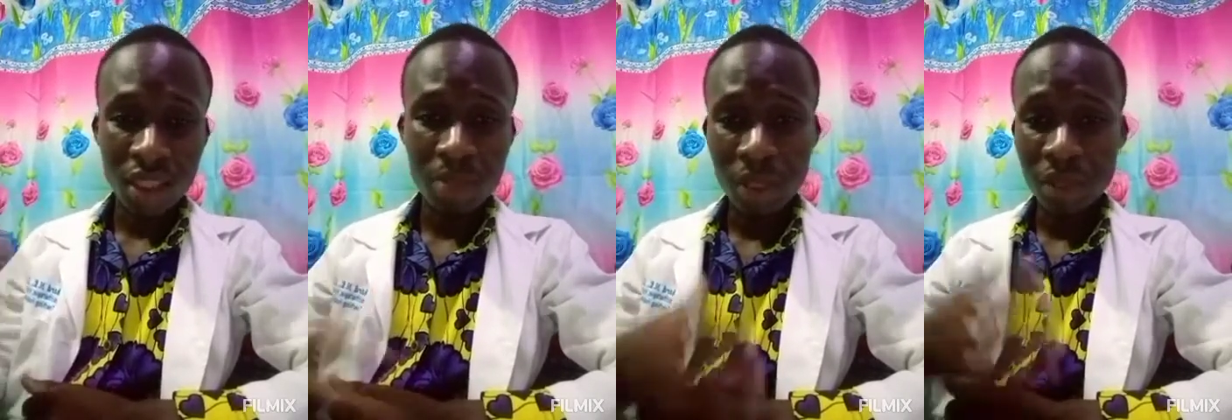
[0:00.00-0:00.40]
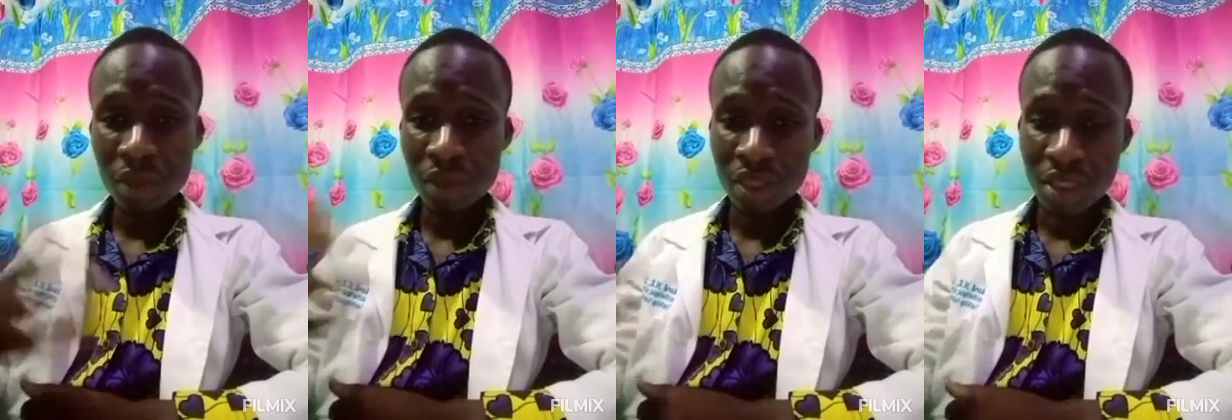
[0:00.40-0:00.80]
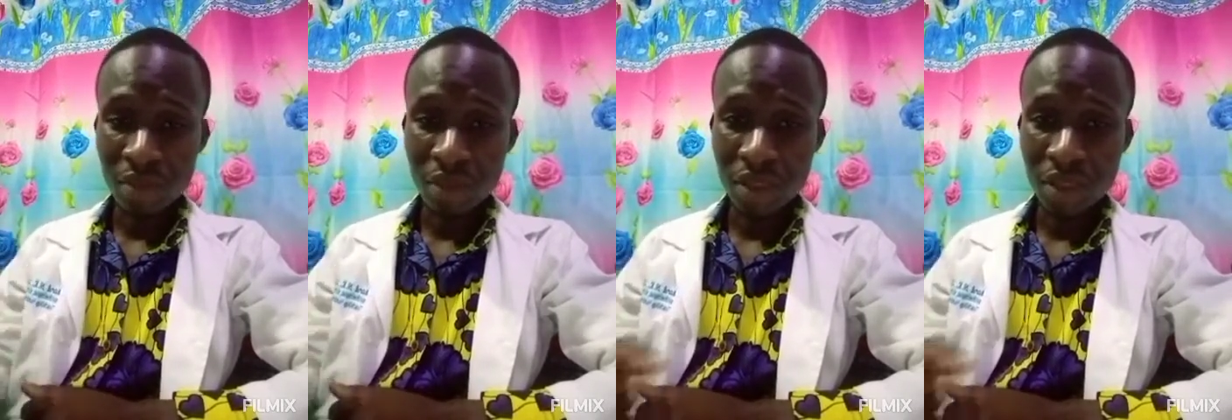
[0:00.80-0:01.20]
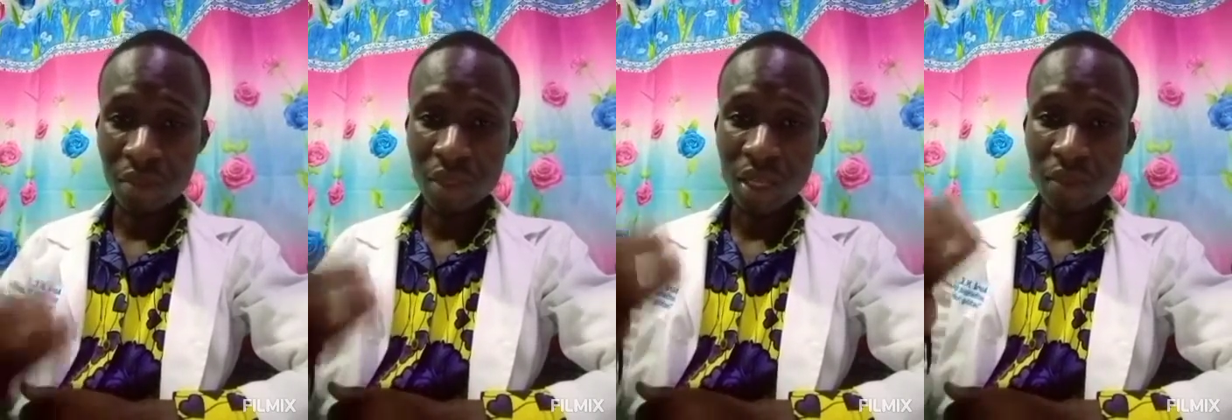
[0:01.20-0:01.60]
Depending on the
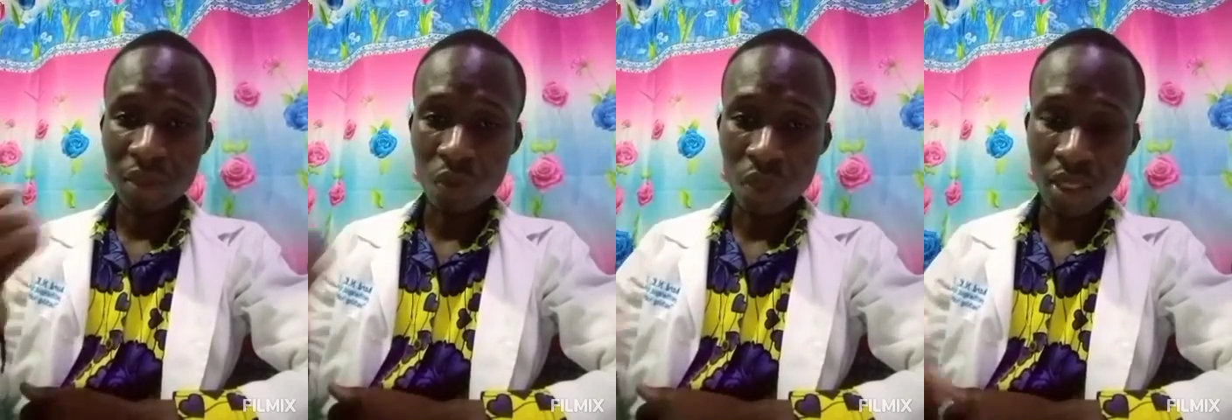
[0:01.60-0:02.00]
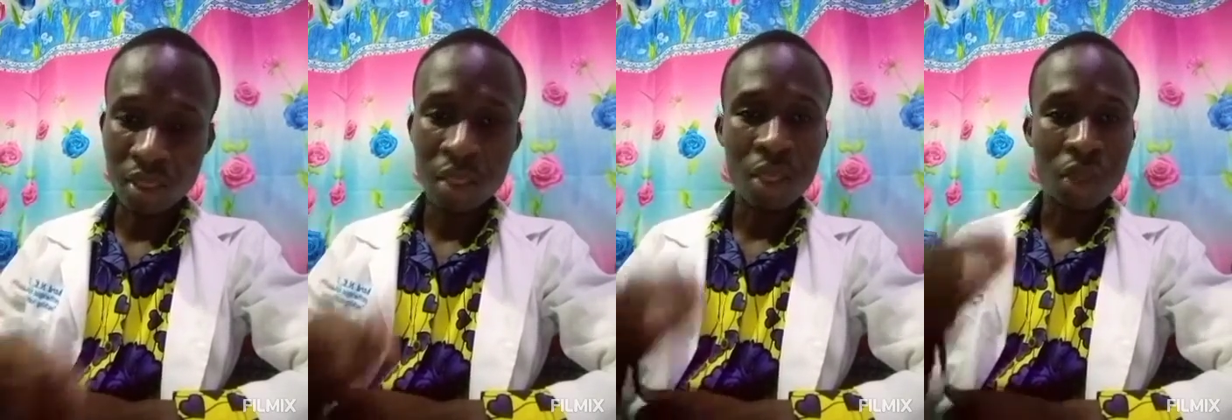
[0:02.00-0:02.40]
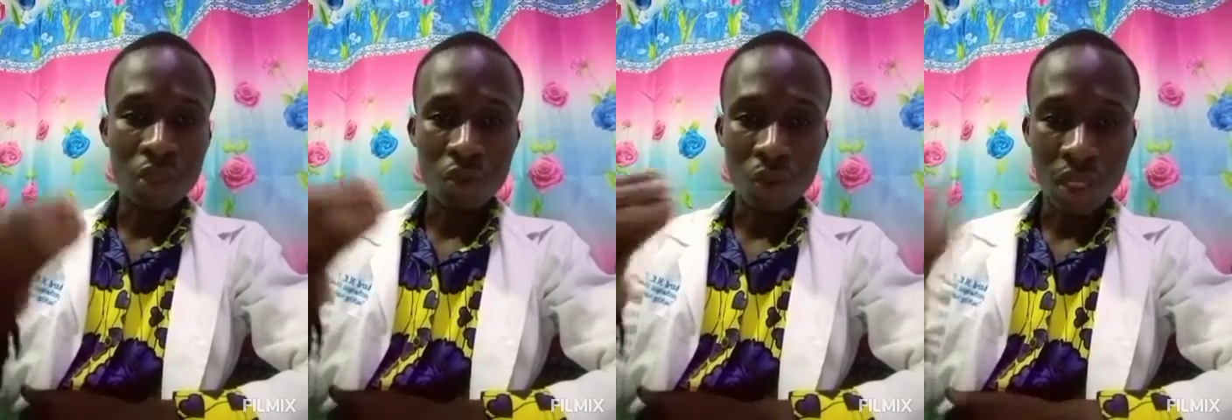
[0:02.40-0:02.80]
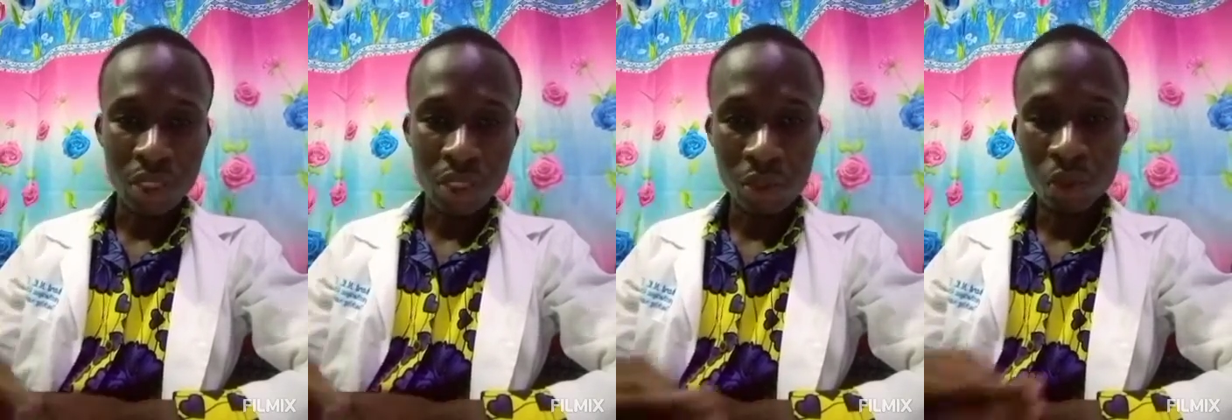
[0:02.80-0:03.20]
severity, we have the weights, so
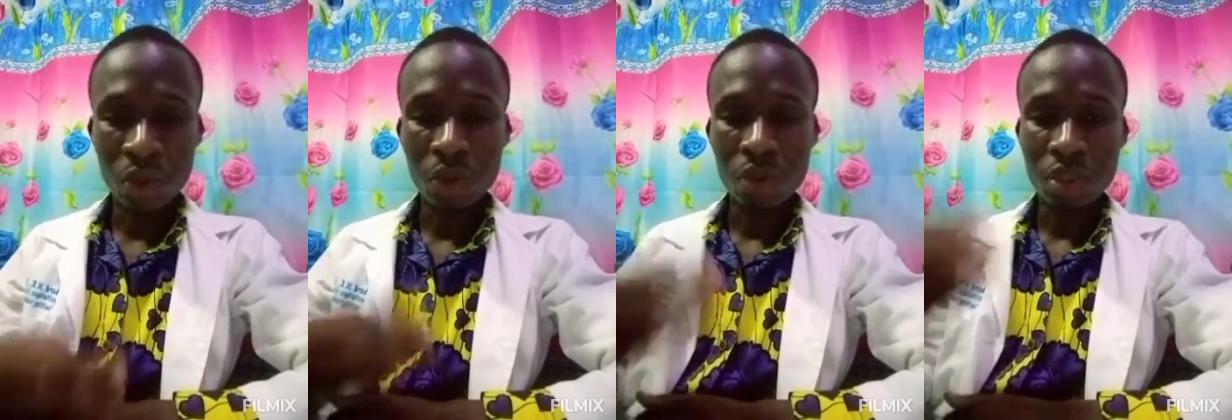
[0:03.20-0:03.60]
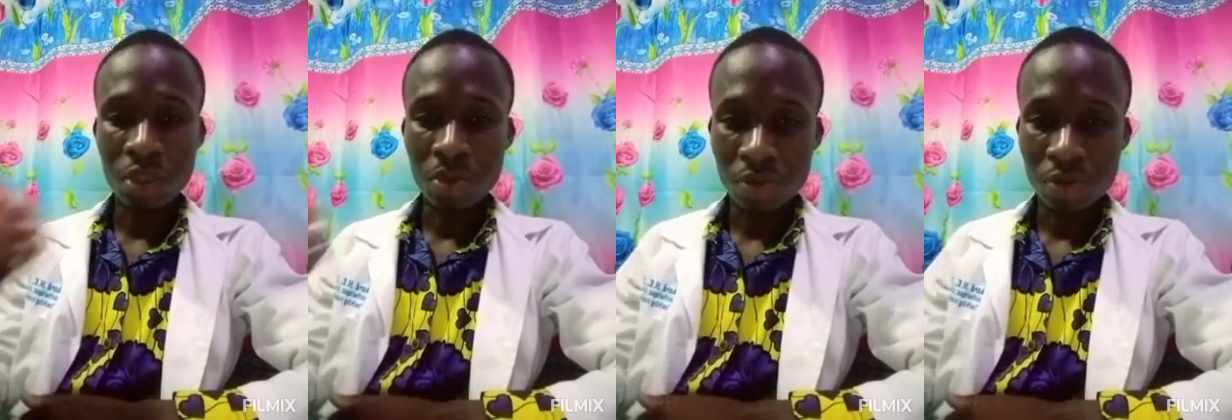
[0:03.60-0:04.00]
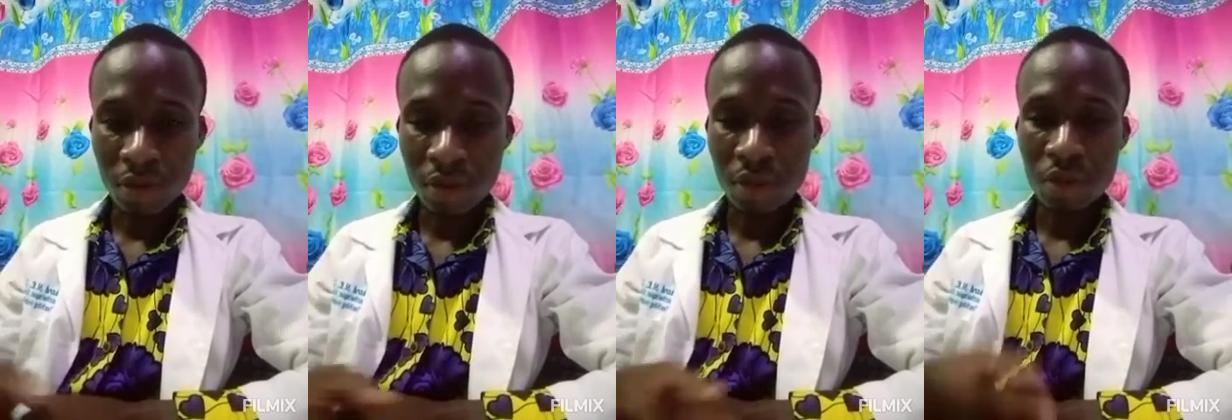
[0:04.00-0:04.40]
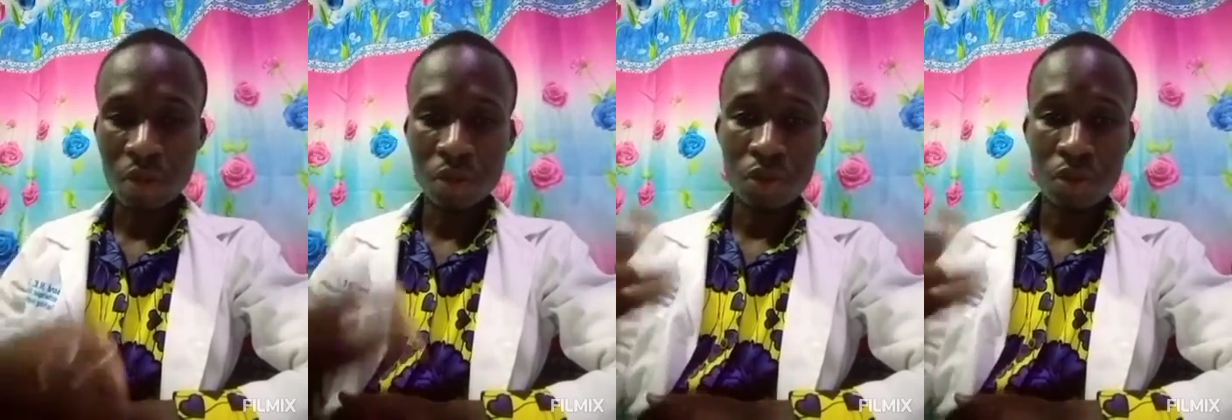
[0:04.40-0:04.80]
1 kilo, 0.5
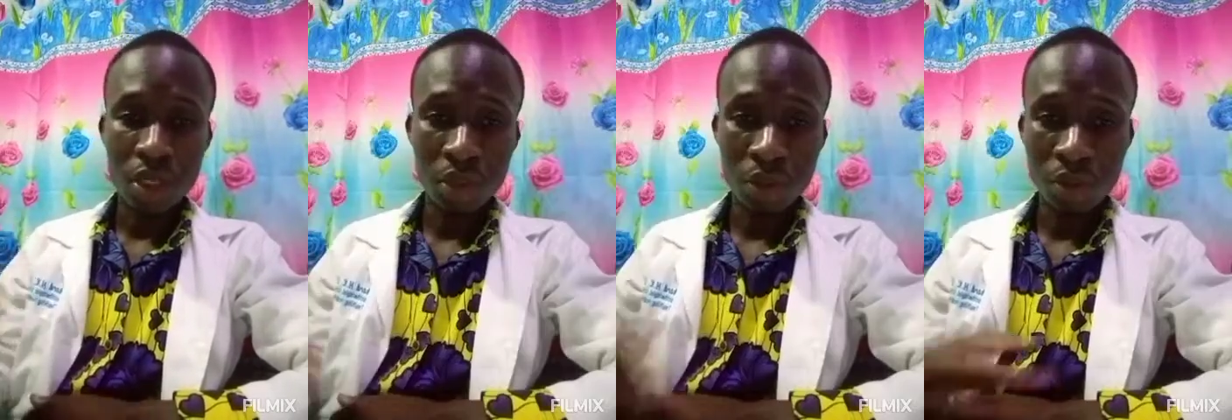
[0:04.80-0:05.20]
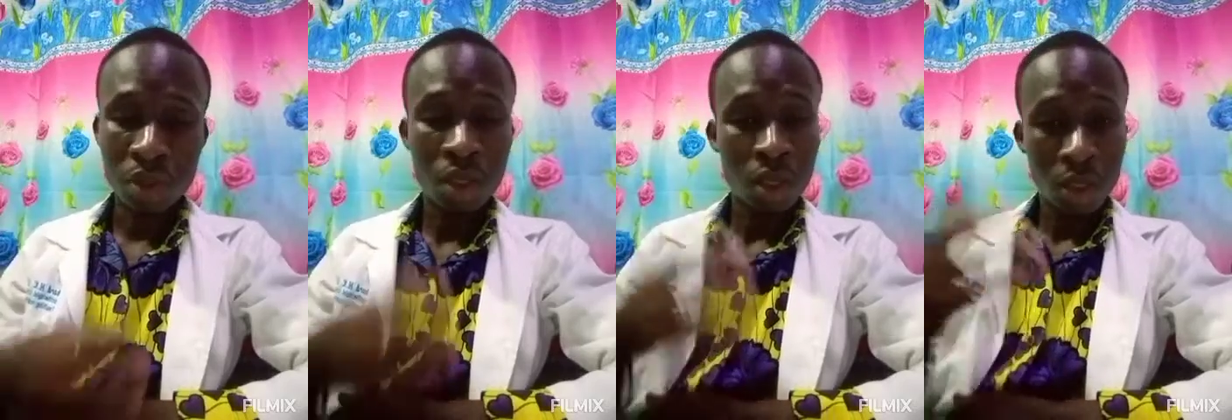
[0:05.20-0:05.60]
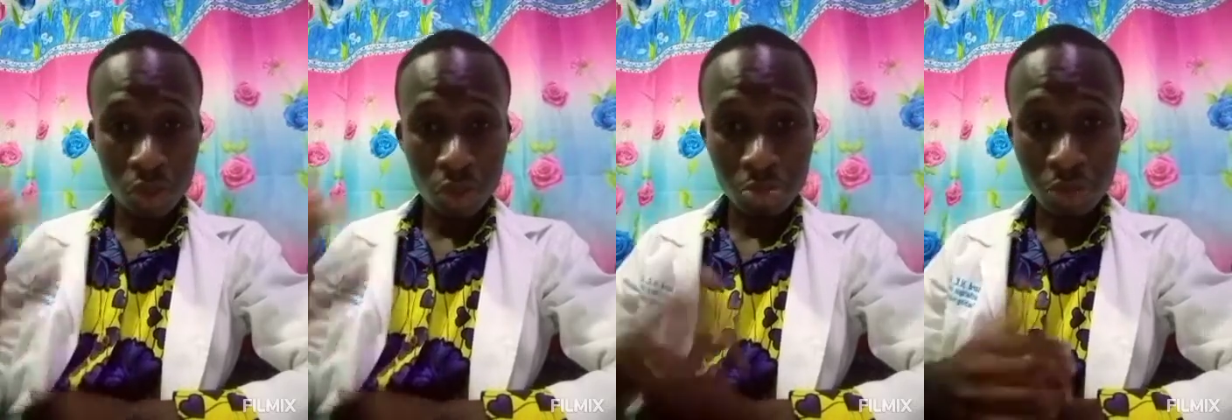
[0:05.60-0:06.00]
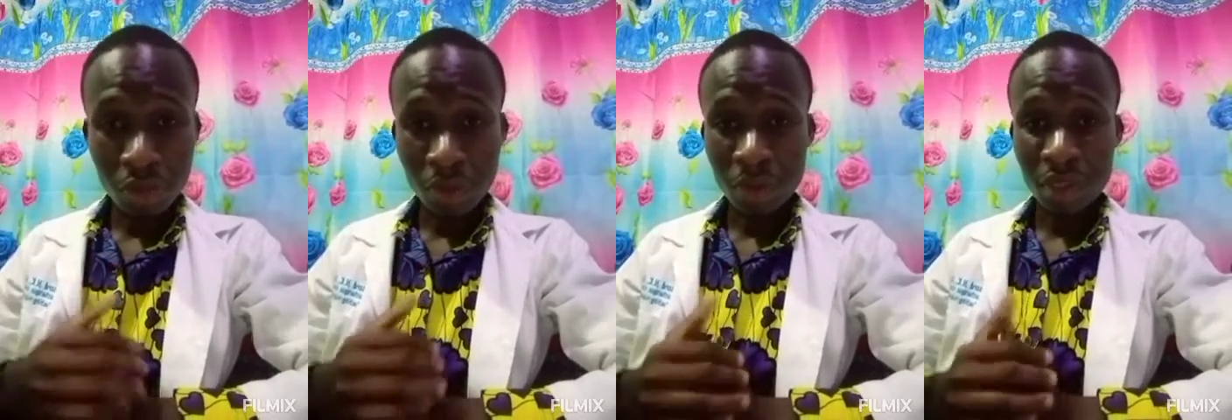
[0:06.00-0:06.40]
kilo, 2 kilos, to
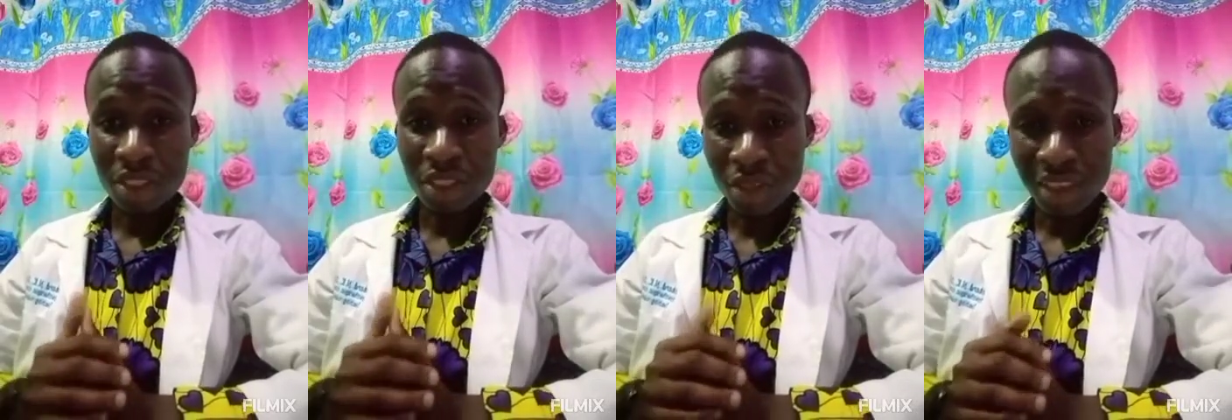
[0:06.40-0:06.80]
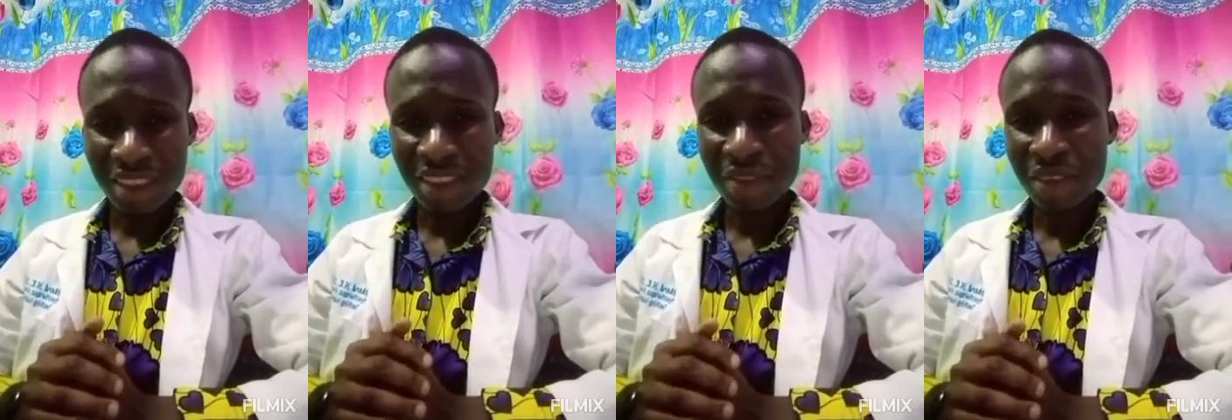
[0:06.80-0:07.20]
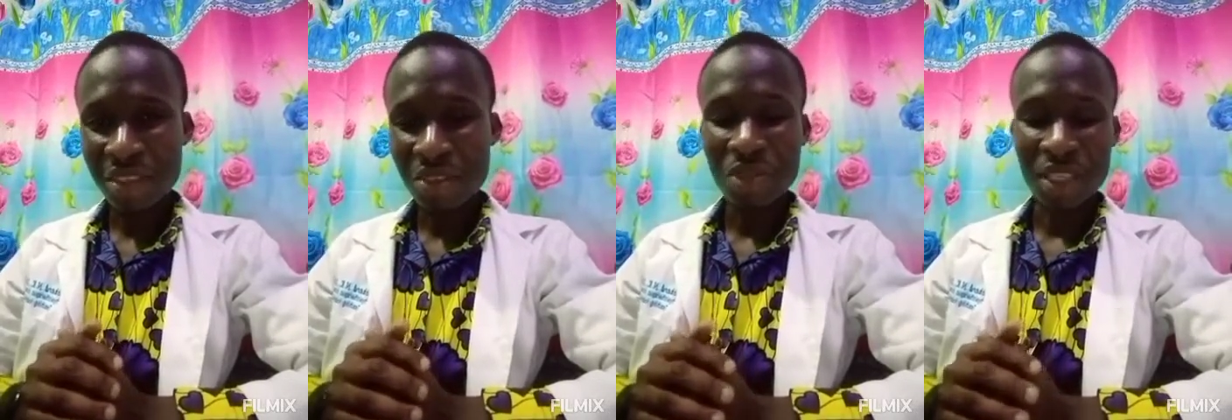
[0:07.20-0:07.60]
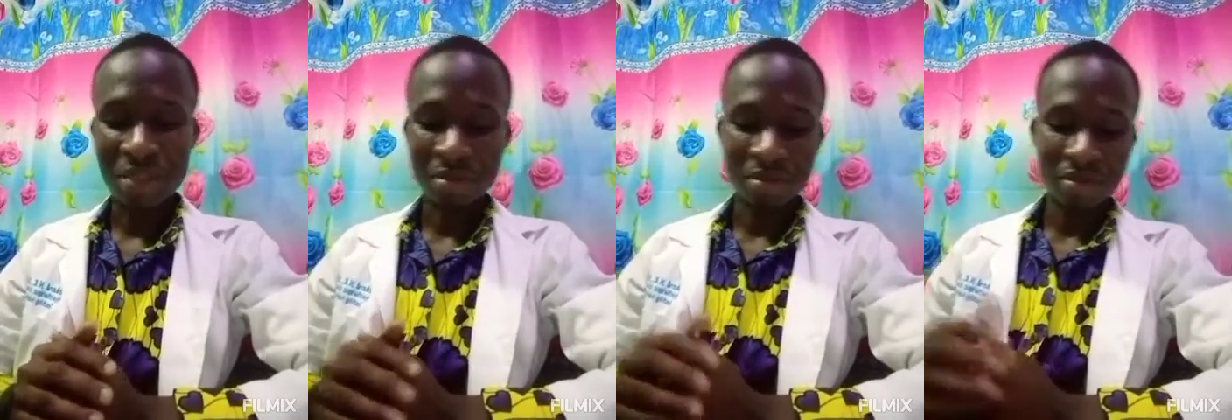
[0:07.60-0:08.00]
improve upon the strength of the shoulder.